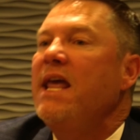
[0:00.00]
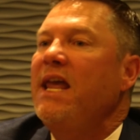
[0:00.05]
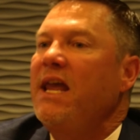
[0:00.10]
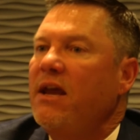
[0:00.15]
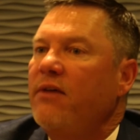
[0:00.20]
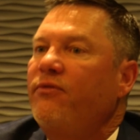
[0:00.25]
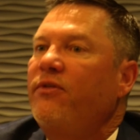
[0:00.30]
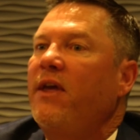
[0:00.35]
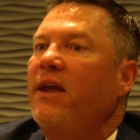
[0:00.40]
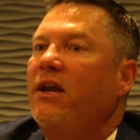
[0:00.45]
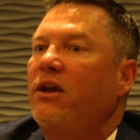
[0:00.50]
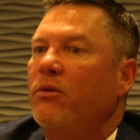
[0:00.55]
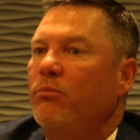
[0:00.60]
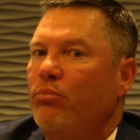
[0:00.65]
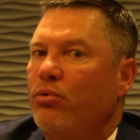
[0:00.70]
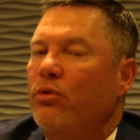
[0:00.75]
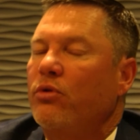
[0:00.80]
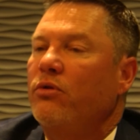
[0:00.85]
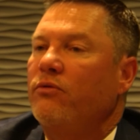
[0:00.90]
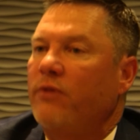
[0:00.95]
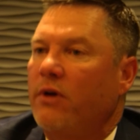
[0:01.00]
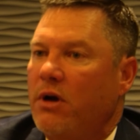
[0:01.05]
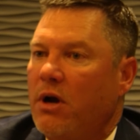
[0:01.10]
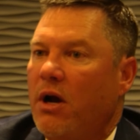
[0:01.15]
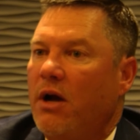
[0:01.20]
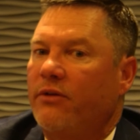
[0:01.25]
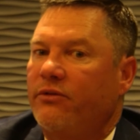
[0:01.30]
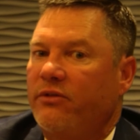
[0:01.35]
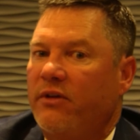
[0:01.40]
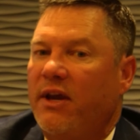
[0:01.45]
if they can prove a
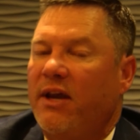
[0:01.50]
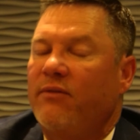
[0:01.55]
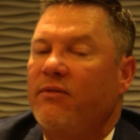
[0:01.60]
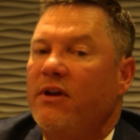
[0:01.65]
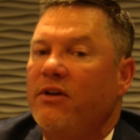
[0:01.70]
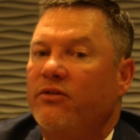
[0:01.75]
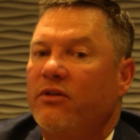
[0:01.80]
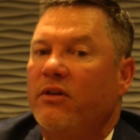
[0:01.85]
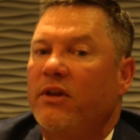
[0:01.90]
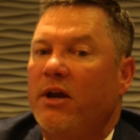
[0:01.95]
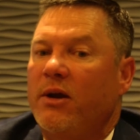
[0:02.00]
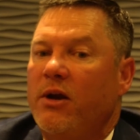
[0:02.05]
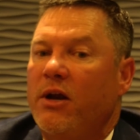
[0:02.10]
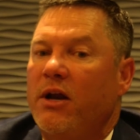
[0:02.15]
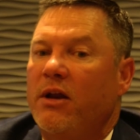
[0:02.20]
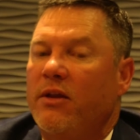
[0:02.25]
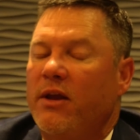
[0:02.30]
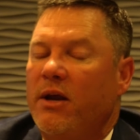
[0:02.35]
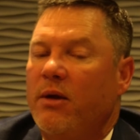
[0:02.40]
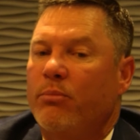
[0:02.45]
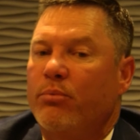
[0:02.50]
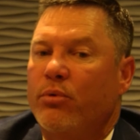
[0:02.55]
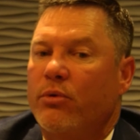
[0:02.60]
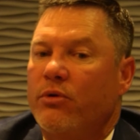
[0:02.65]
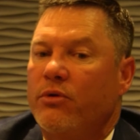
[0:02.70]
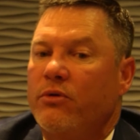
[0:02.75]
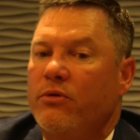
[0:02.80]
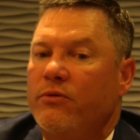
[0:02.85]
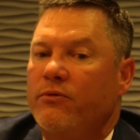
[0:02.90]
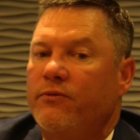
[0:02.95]
cost savings and they can
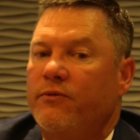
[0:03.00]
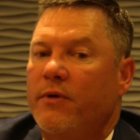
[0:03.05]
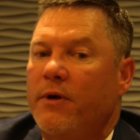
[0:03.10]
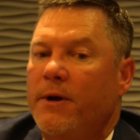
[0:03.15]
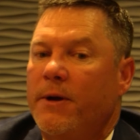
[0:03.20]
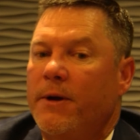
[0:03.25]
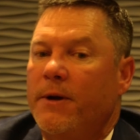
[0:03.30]
prove